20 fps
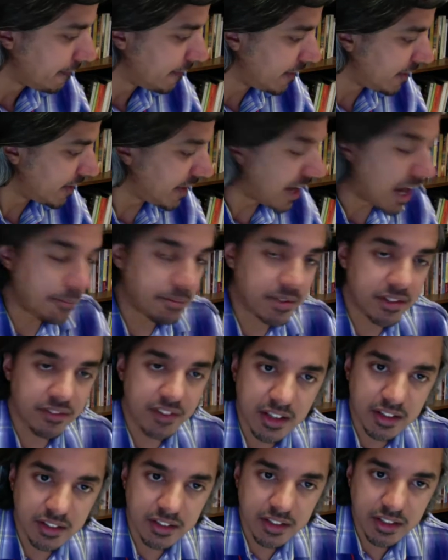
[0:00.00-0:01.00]

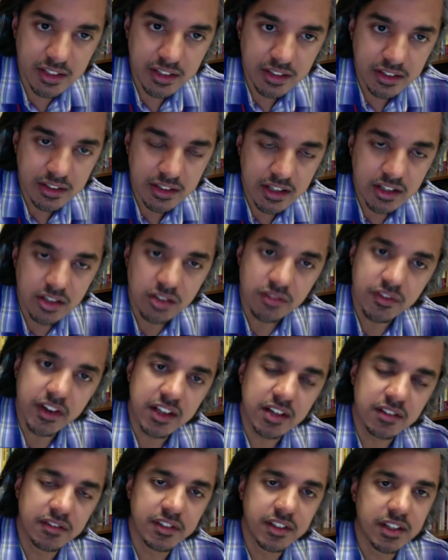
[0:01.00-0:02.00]
captivatingly,
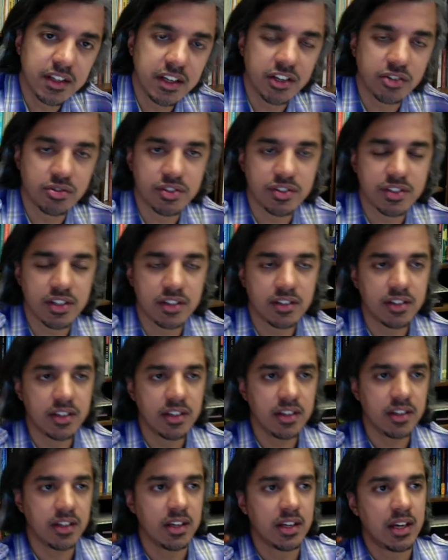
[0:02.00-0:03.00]
innovatively, interestingly,